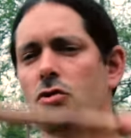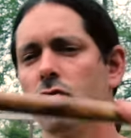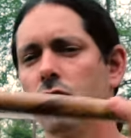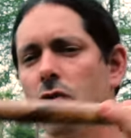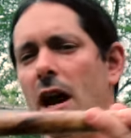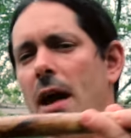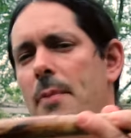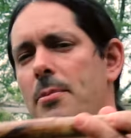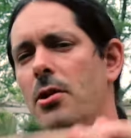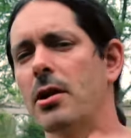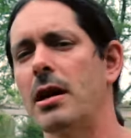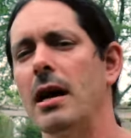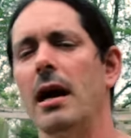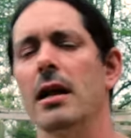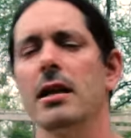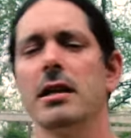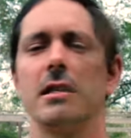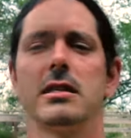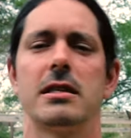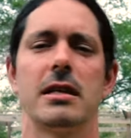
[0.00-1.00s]
grab your
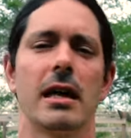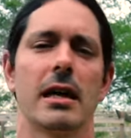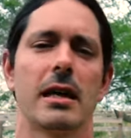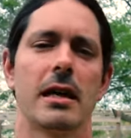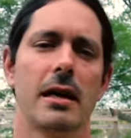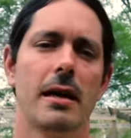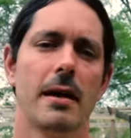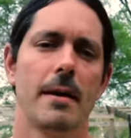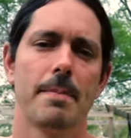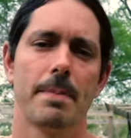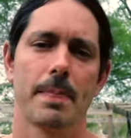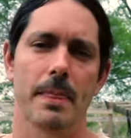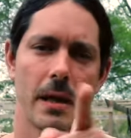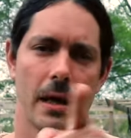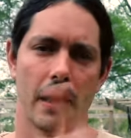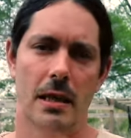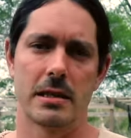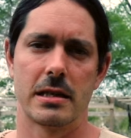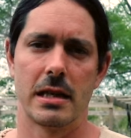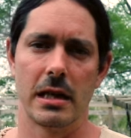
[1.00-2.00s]
Collie stick,
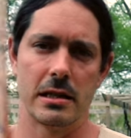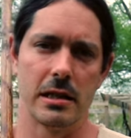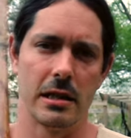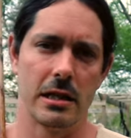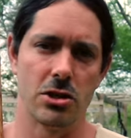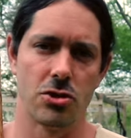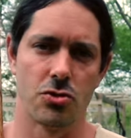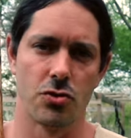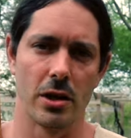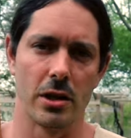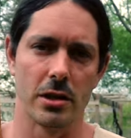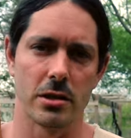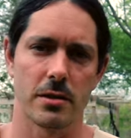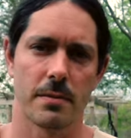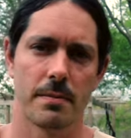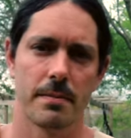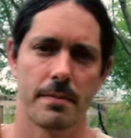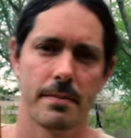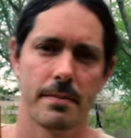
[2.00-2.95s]
and let's get to these drills.